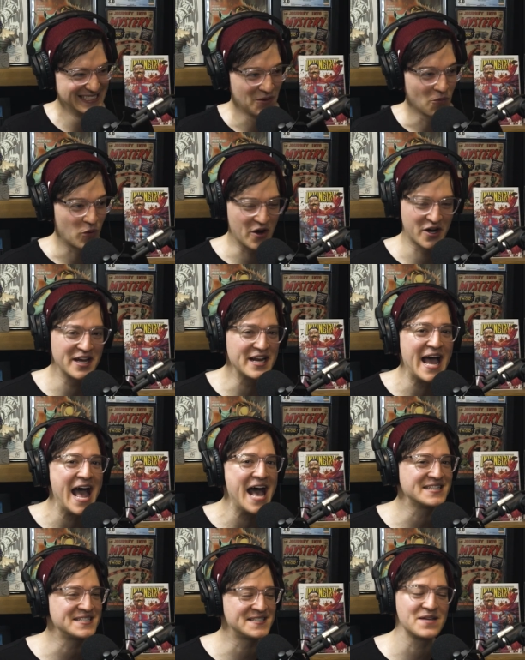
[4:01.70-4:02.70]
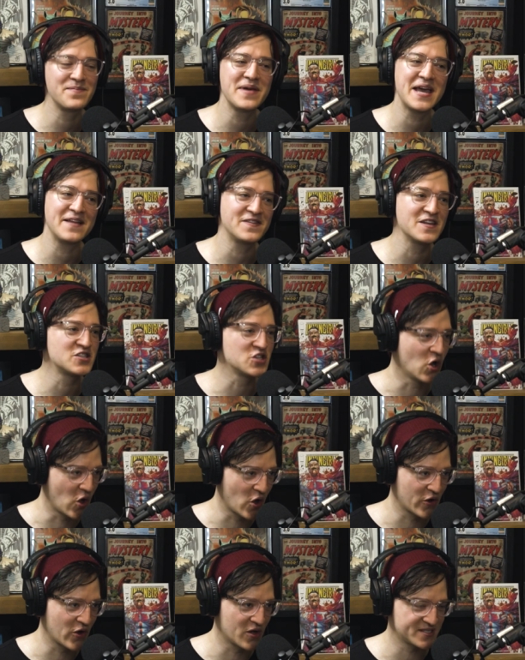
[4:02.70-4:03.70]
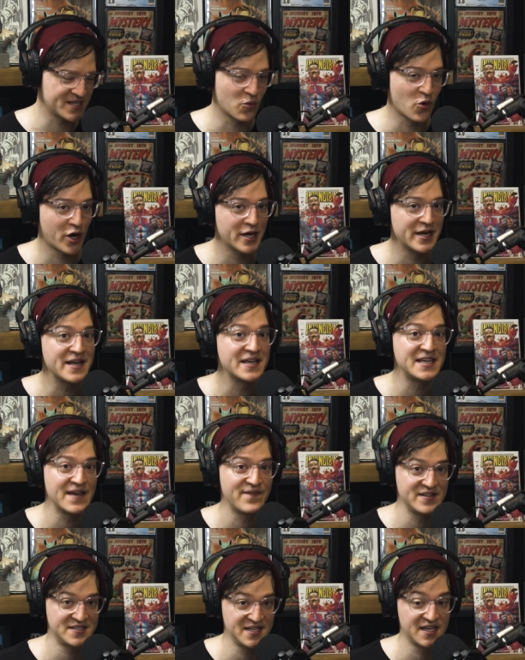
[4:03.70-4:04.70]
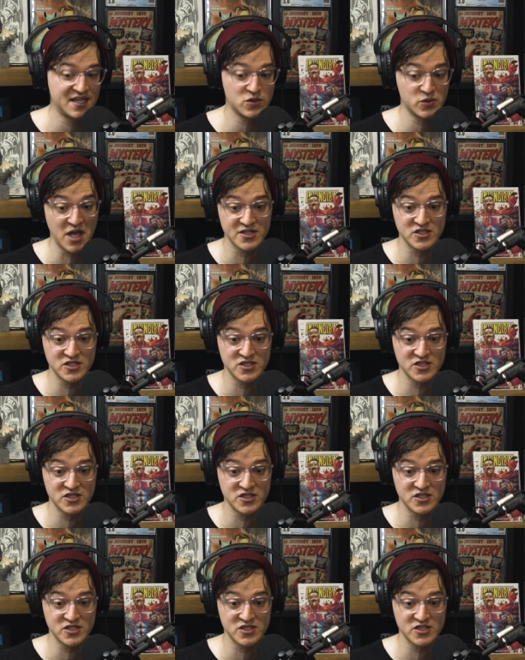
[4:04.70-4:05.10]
We're going to estimate the totals, and we're going to give it to you because we also